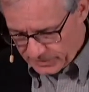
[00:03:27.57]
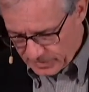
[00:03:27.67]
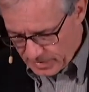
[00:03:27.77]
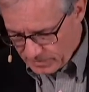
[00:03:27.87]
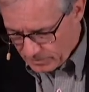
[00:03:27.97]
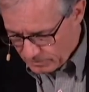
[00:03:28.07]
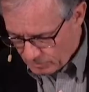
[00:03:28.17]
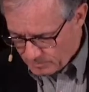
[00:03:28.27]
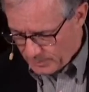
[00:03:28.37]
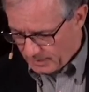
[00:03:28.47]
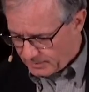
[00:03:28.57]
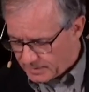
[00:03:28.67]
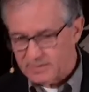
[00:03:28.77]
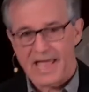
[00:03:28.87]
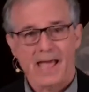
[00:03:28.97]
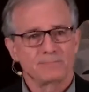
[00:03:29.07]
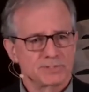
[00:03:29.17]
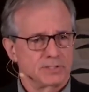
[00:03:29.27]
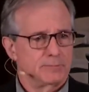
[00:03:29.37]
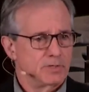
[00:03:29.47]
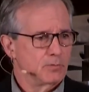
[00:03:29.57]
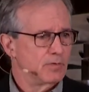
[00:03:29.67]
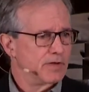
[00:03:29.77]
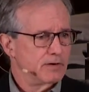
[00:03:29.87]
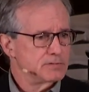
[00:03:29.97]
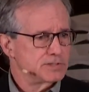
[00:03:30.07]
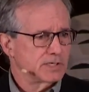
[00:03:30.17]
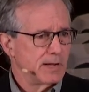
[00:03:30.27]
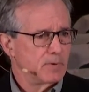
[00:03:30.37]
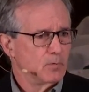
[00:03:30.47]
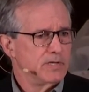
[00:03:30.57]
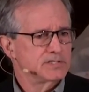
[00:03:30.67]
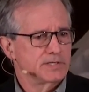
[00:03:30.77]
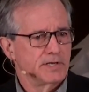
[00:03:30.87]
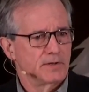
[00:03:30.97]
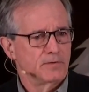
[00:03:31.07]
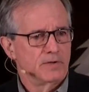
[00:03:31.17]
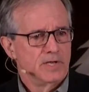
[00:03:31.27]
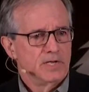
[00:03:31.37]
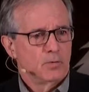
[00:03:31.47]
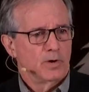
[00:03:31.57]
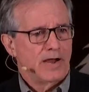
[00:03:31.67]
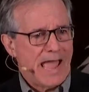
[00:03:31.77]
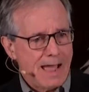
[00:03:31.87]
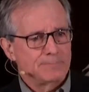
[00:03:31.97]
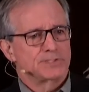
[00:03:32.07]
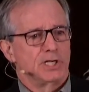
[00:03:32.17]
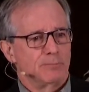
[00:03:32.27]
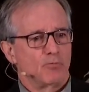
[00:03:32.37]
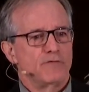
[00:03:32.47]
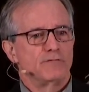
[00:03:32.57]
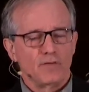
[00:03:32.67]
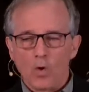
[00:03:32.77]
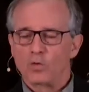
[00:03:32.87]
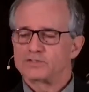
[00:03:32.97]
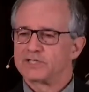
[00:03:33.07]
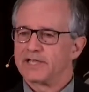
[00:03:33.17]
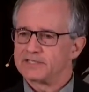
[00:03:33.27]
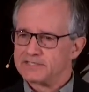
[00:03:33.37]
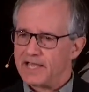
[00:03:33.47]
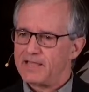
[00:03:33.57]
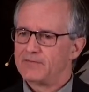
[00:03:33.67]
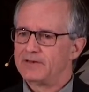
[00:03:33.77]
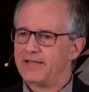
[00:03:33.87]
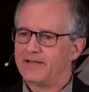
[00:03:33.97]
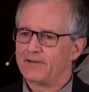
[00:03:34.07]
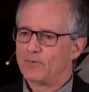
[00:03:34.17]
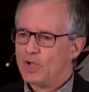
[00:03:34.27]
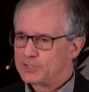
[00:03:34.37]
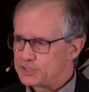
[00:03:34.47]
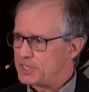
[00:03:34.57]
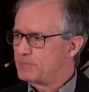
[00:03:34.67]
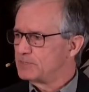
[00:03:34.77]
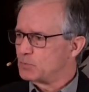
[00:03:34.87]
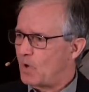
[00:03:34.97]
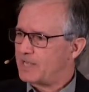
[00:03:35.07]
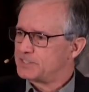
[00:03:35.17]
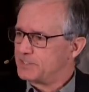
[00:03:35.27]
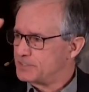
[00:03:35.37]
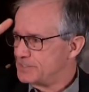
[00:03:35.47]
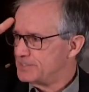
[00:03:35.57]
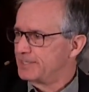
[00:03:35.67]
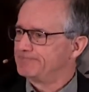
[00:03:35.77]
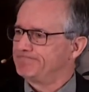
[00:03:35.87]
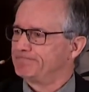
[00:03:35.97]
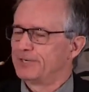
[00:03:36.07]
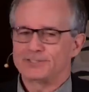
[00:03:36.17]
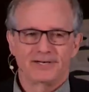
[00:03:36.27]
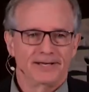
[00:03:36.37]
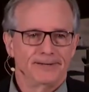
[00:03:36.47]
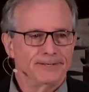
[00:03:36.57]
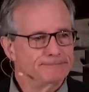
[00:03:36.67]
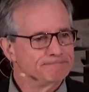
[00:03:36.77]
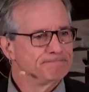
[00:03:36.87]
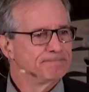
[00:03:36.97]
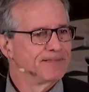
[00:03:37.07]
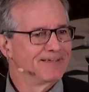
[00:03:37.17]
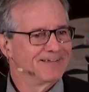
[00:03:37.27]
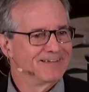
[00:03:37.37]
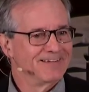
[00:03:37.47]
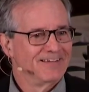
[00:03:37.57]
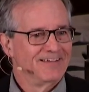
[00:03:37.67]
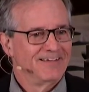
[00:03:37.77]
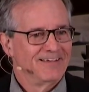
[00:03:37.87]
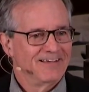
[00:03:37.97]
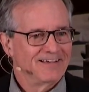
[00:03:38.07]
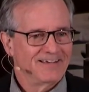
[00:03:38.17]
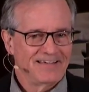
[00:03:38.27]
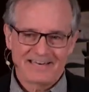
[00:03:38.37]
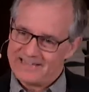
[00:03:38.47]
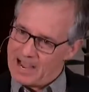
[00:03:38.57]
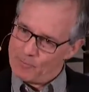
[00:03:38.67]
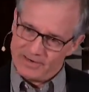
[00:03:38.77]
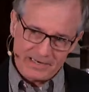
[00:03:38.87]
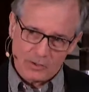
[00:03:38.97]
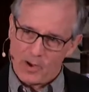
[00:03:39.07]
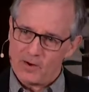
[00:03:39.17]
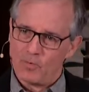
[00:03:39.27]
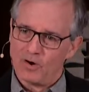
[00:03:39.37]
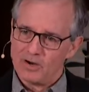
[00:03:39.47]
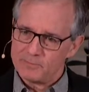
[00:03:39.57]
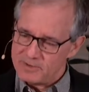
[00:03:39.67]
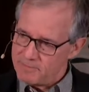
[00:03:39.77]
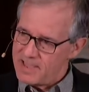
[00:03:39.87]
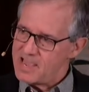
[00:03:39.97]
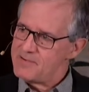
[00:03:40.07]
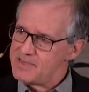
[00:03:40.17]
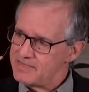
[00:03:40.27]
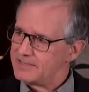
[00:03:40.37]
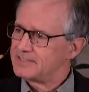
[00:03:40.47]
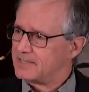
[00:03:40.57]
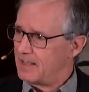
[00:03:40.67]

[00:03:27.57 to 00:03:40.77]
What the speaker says: of another rebellion, Absalom. You were there just a couple of weeks ago, where Absalom revolts against David. Now, Sheba's watched this and says, there's an idea. that one didn't quite work, but maybe this